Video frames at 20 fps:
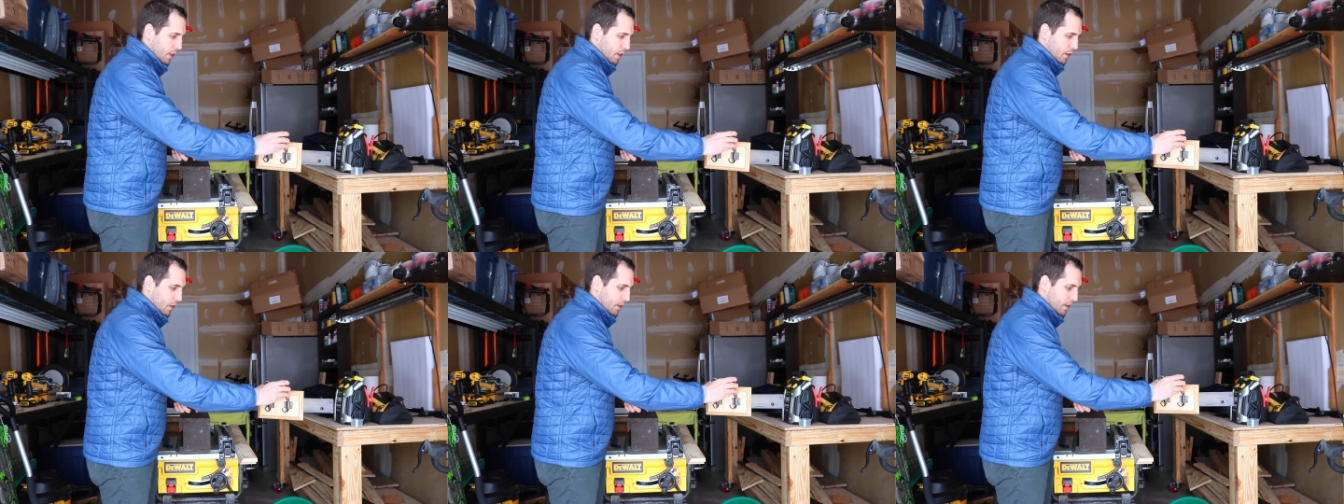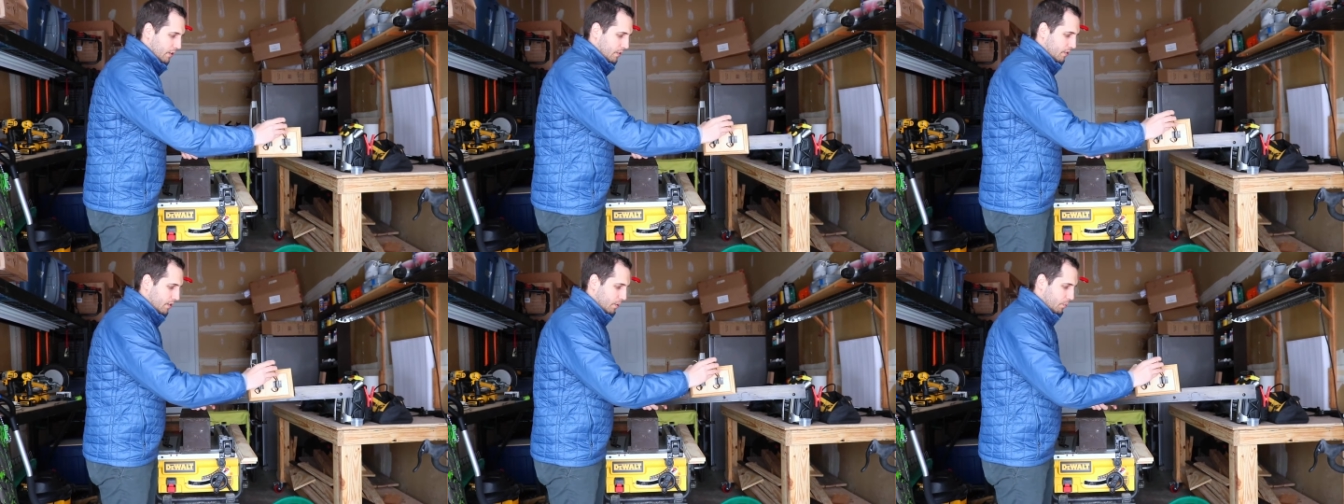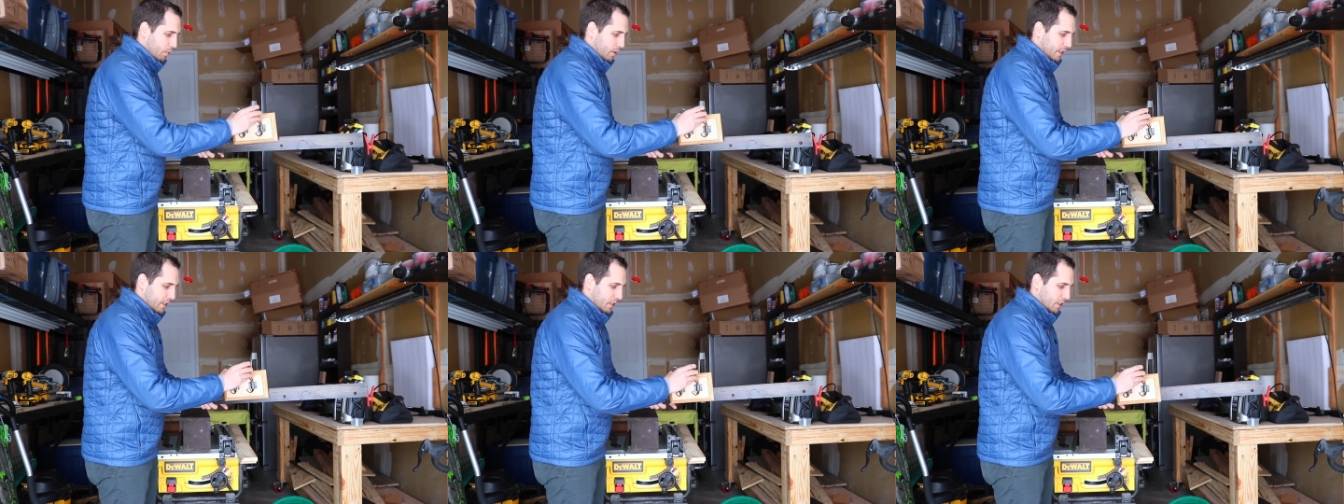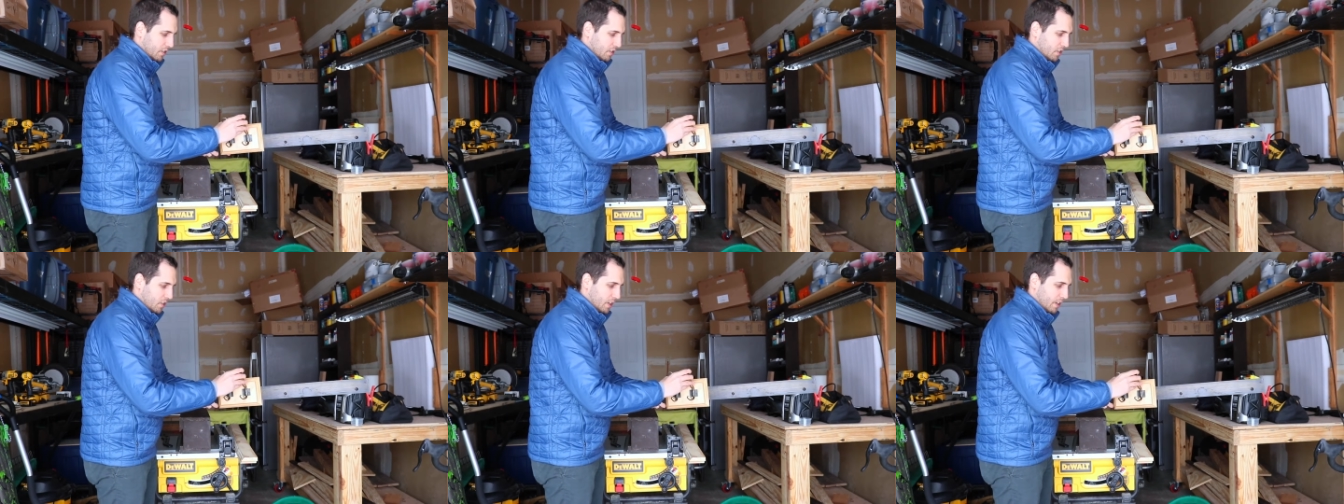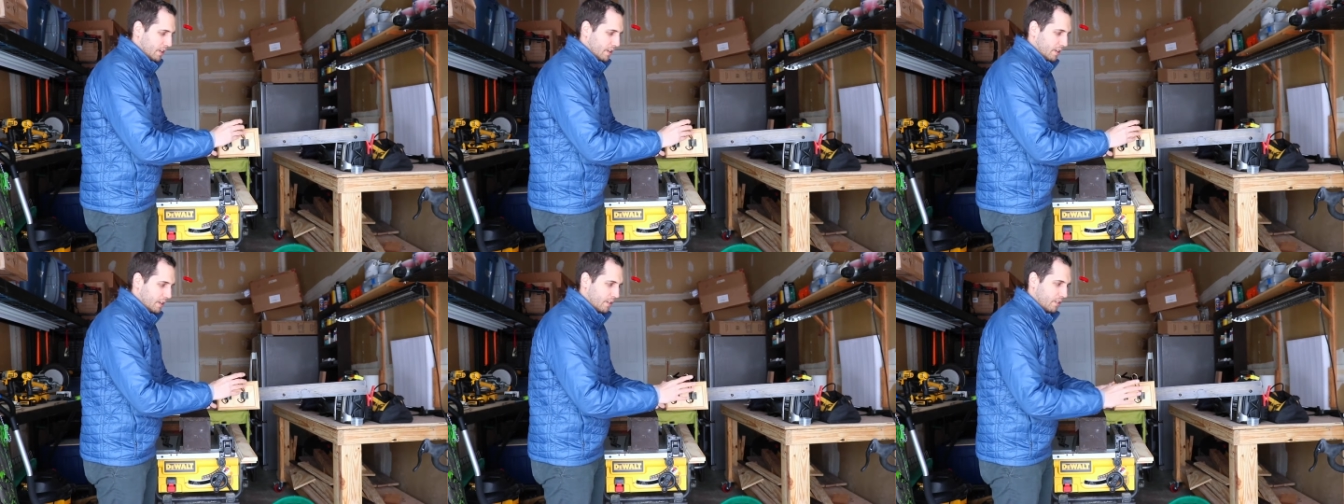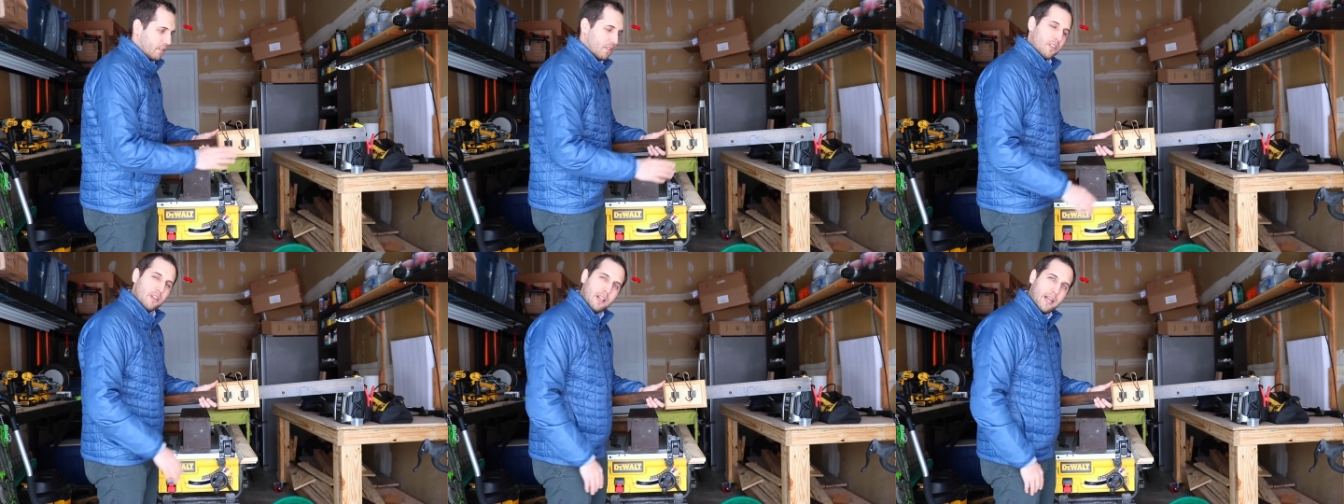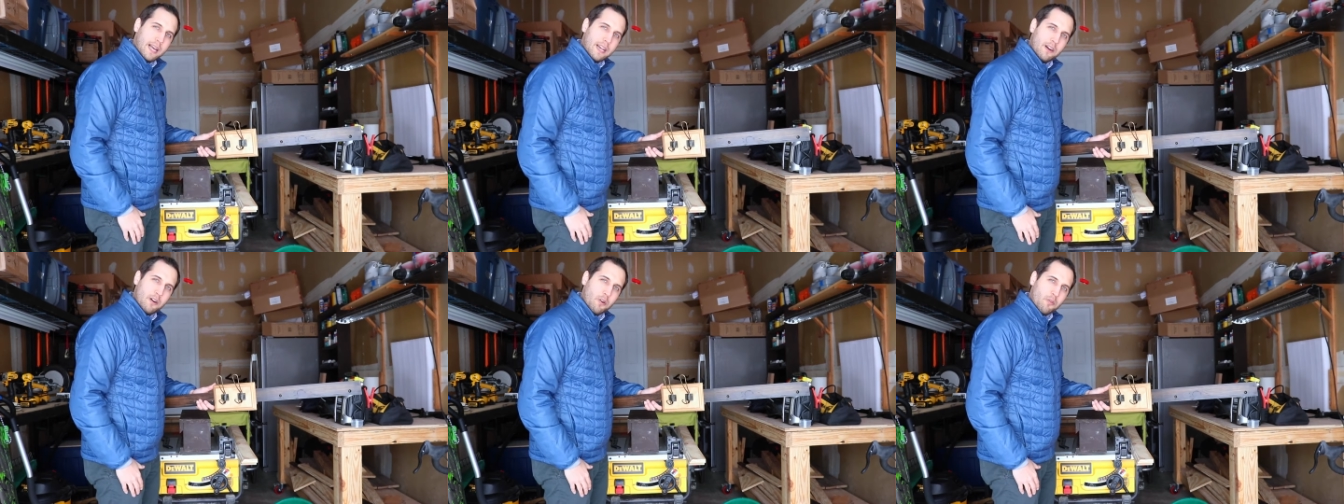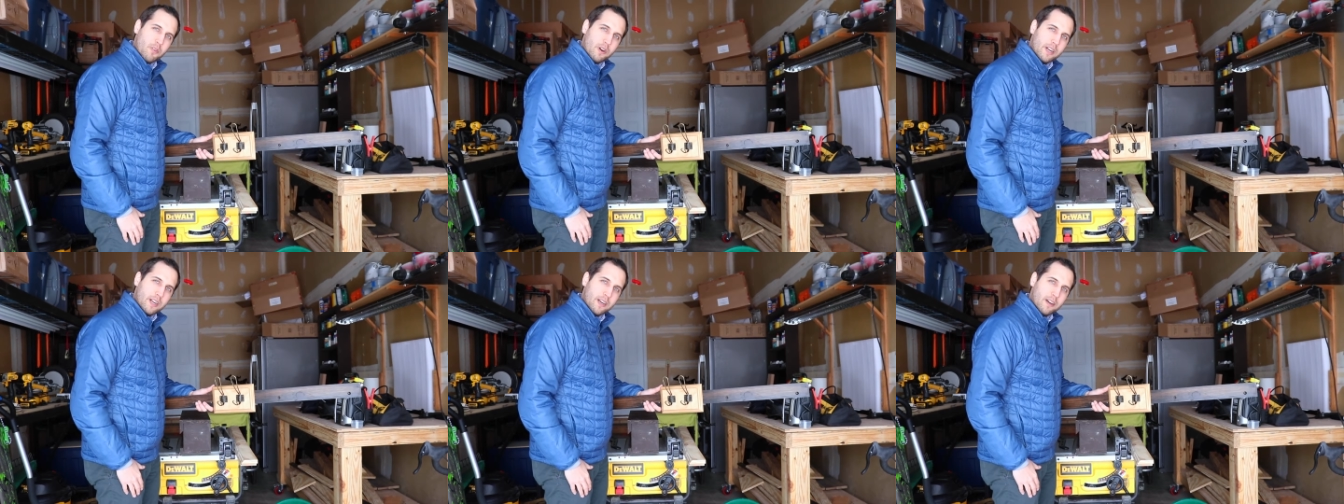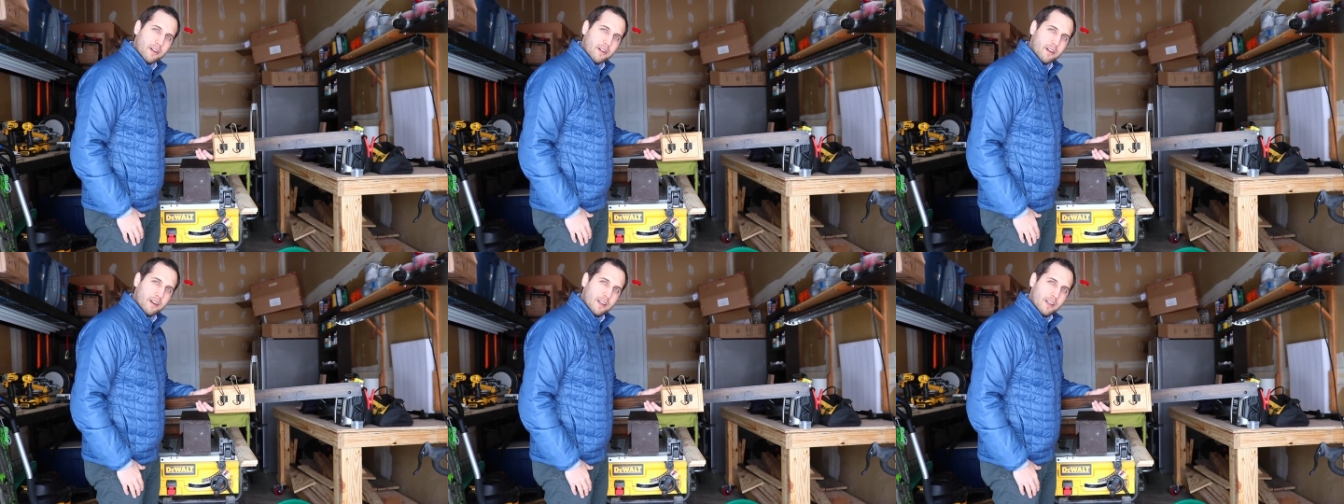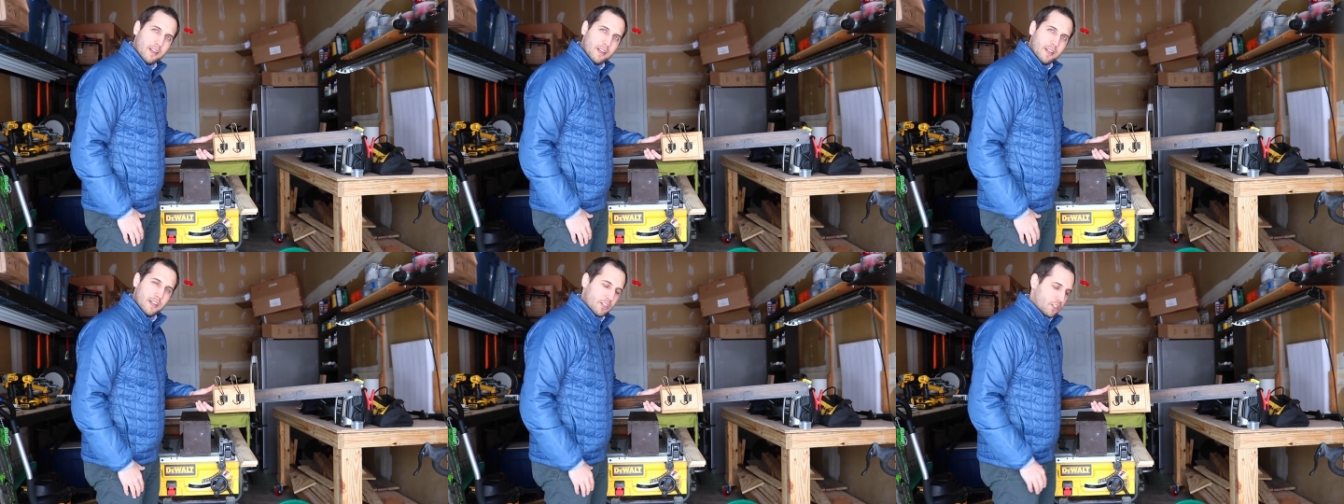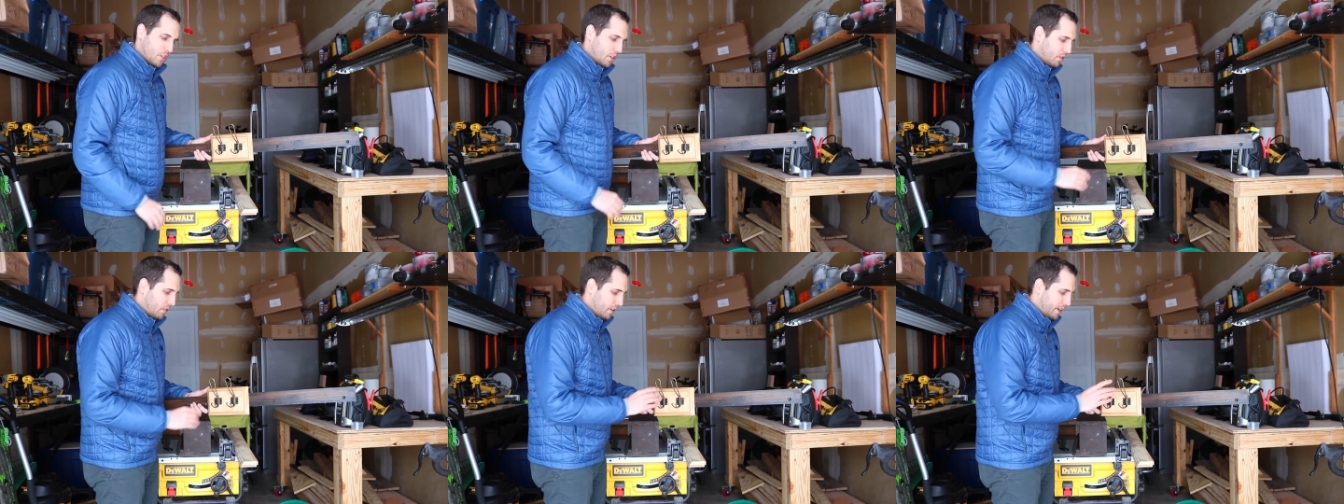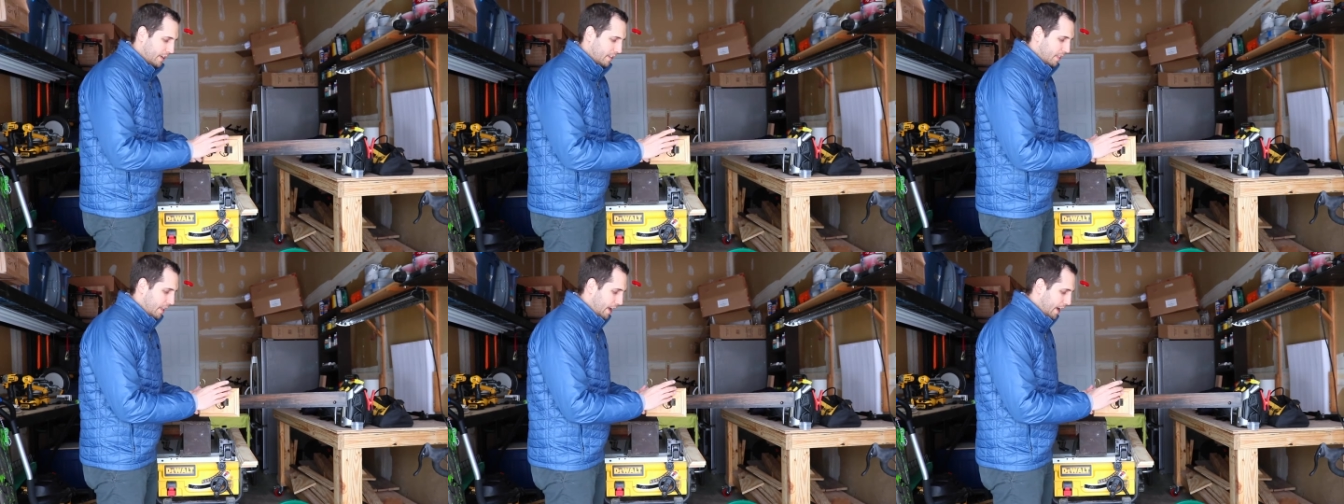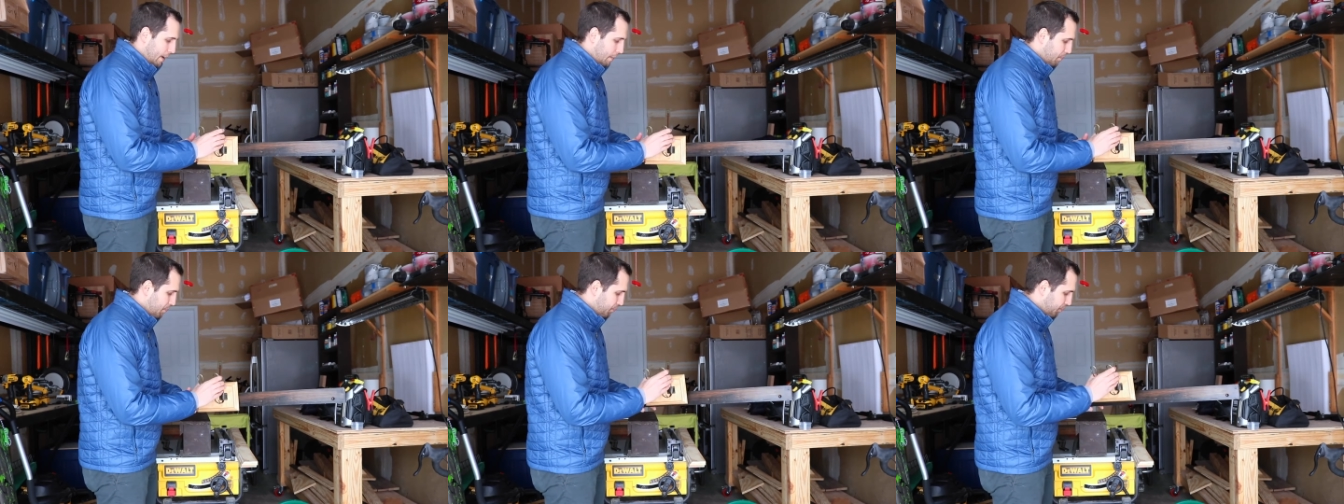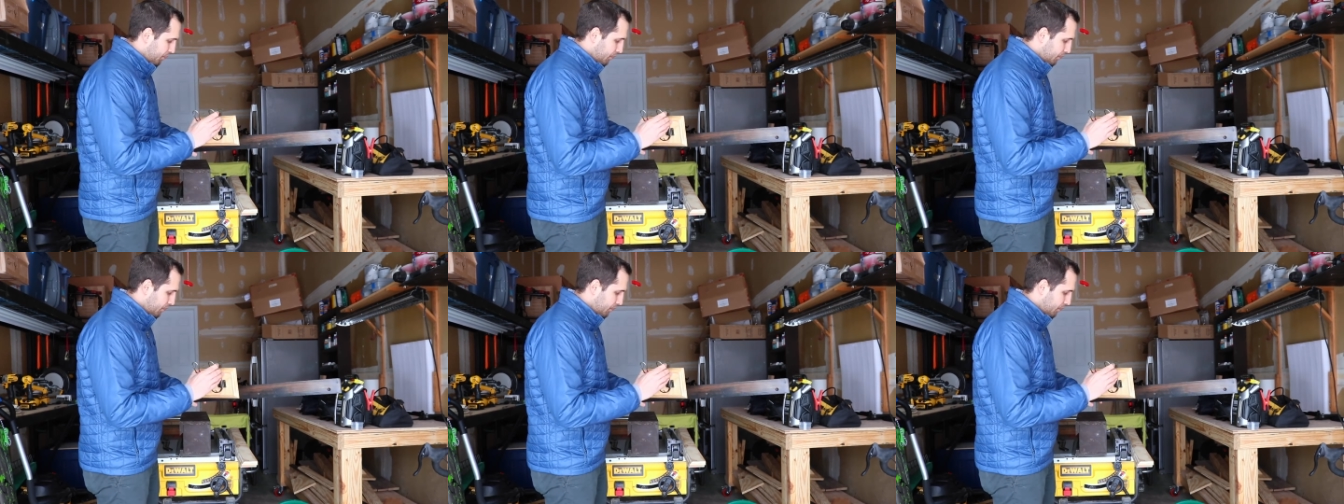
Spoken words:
you can simply just slide it over here just like that.